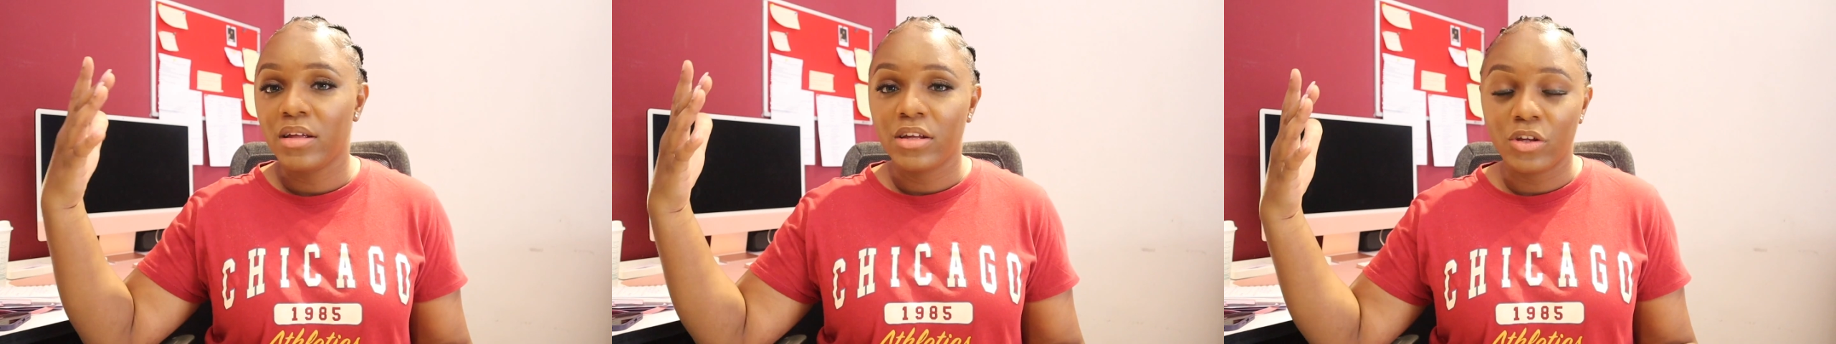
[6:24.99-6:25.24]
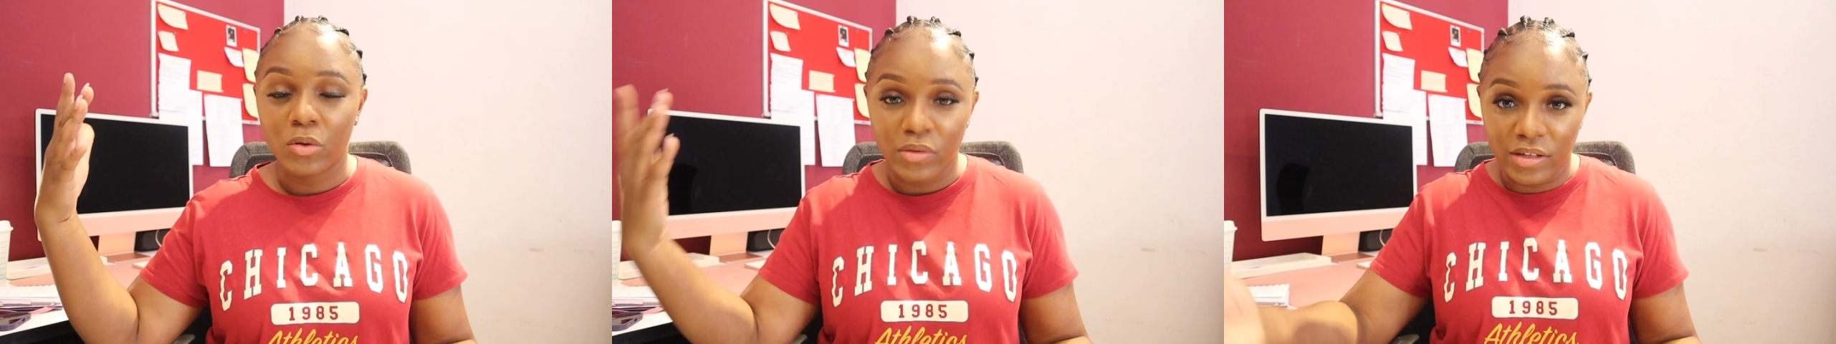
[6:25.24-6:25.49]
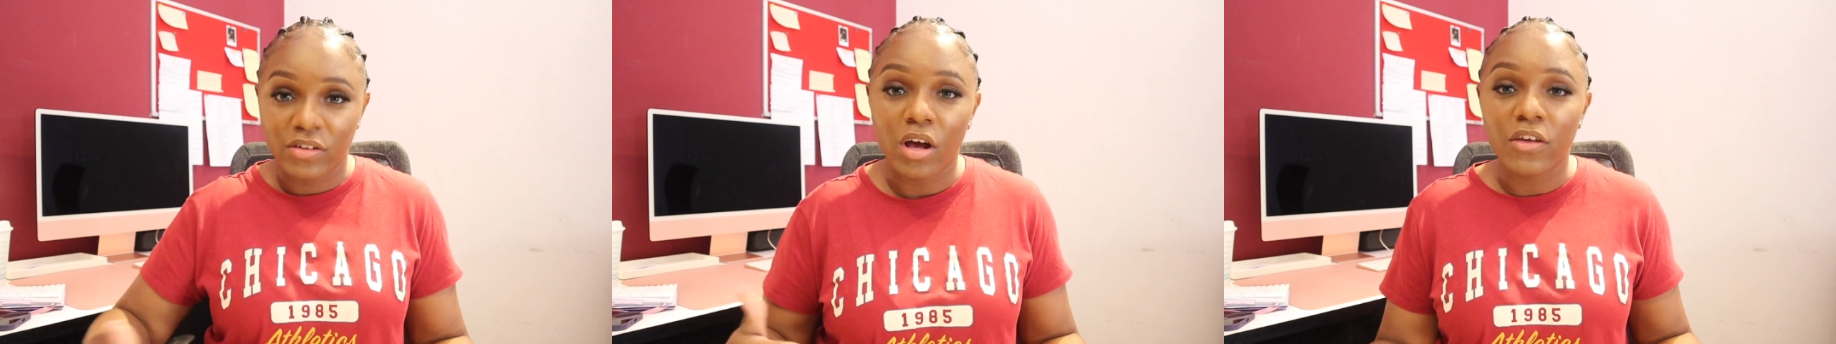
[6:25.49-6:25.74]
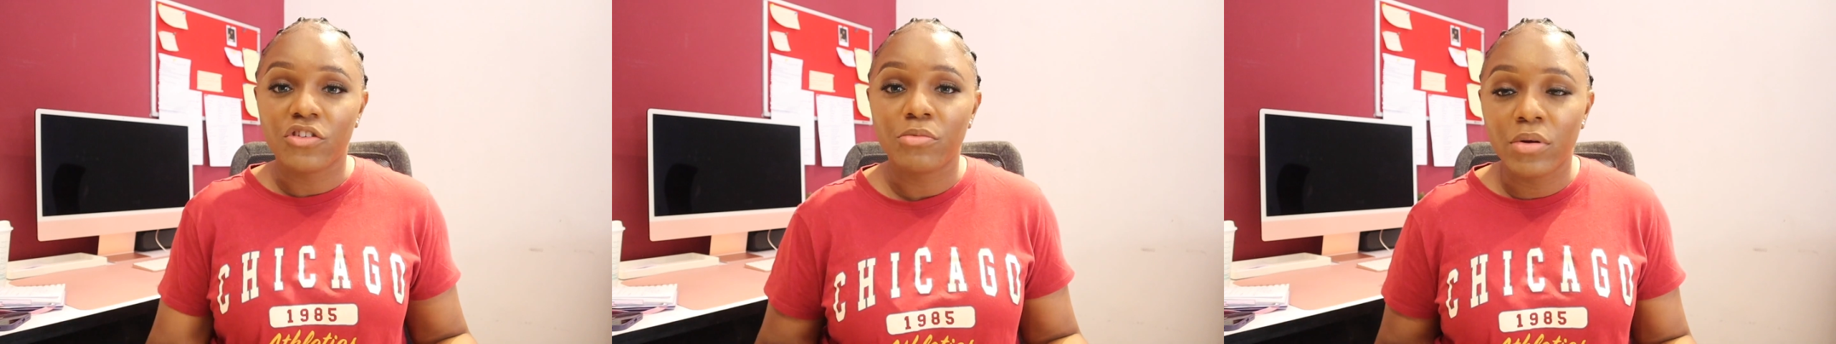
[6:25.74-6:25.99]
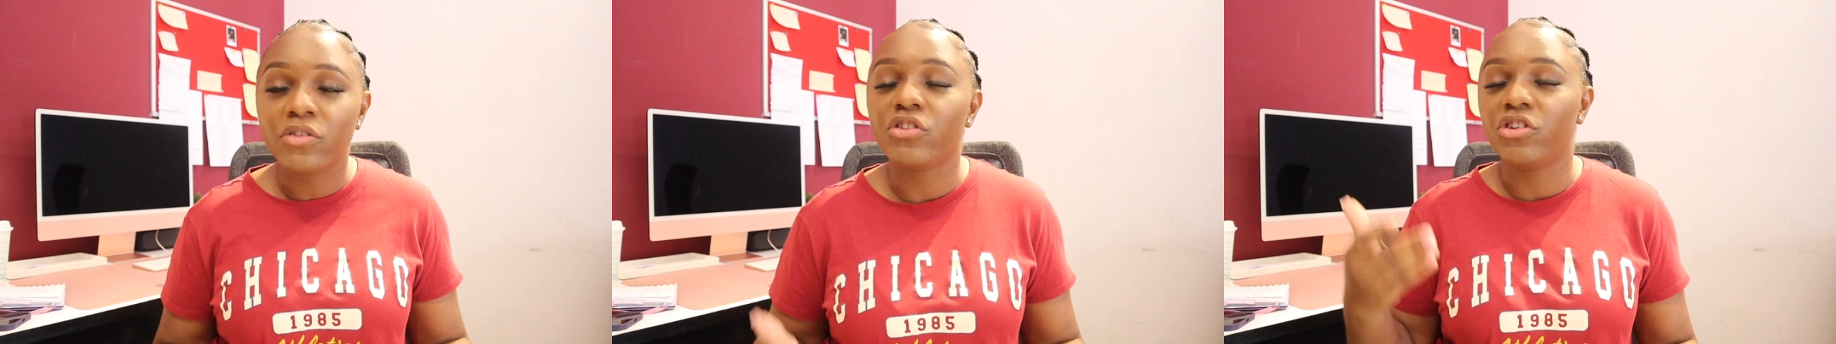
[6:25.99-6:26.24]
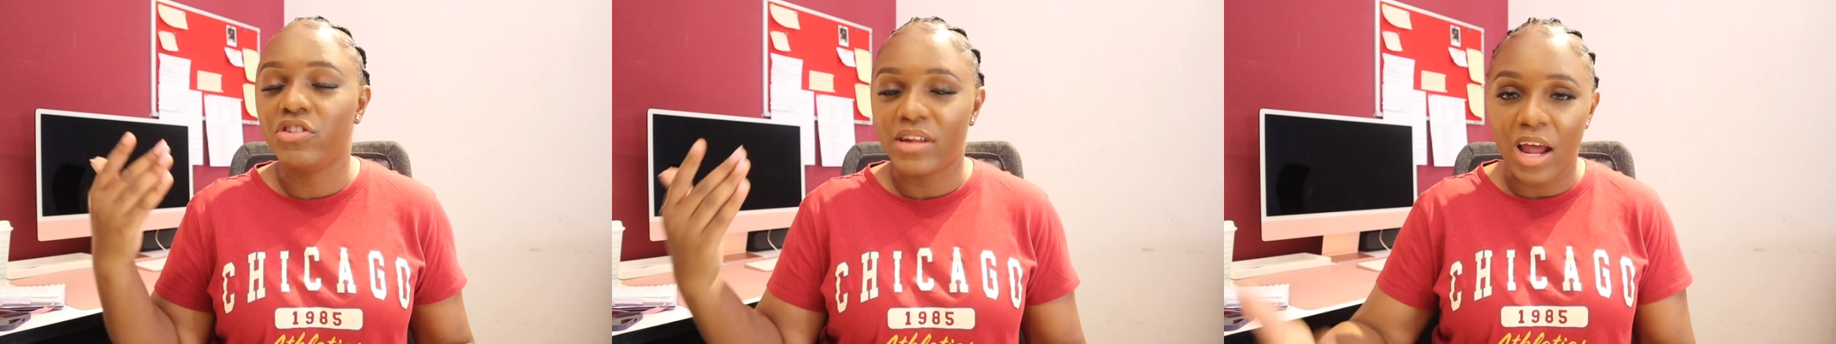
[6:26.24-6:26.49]
you know, these customers,
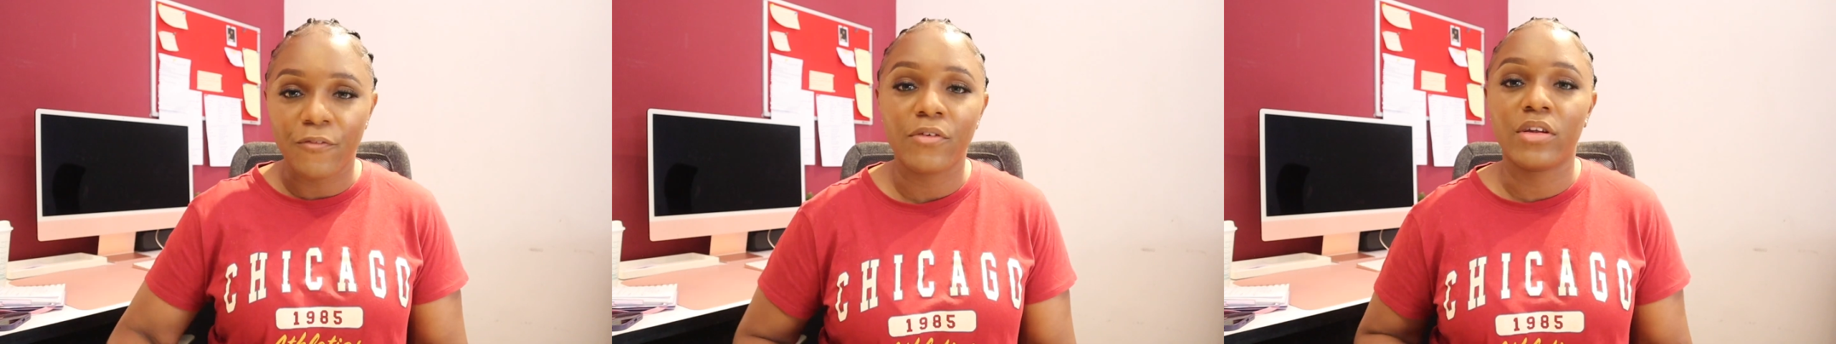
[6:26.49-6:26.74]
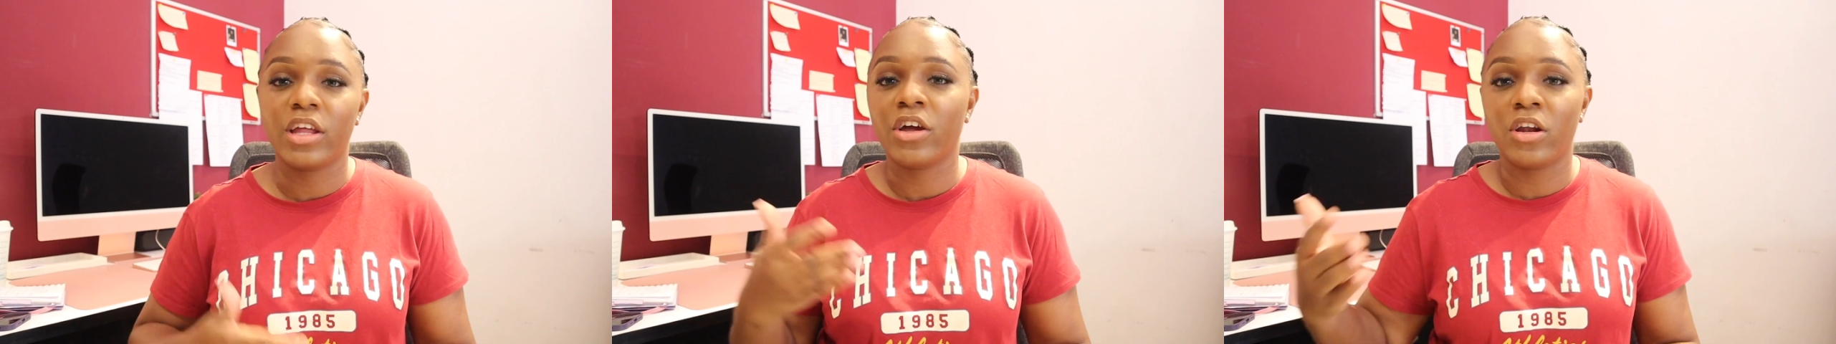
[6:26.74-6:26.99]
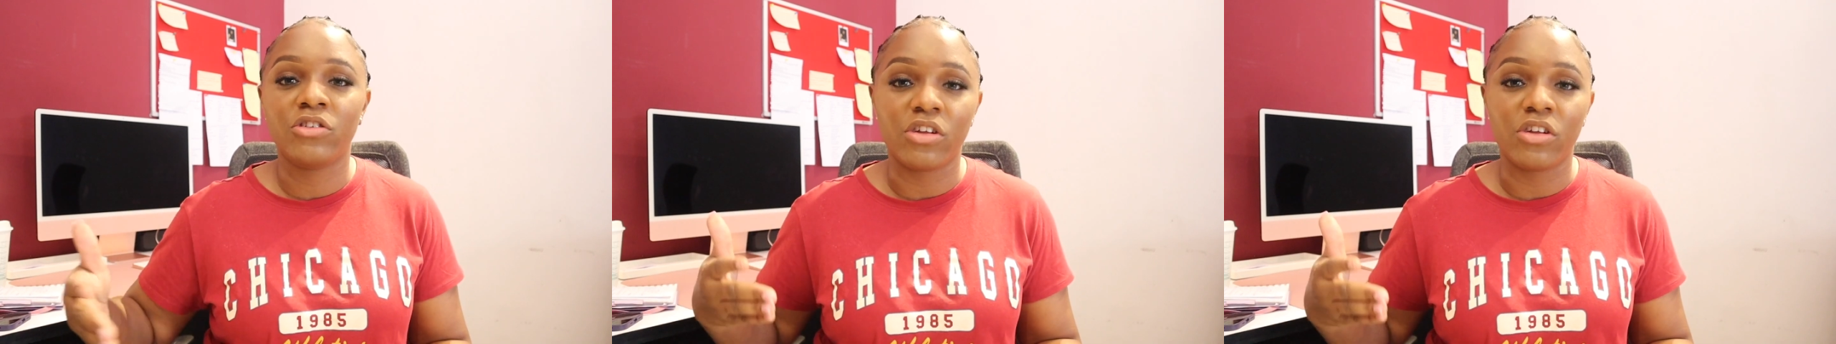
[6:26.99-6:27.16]
you're definitely gonna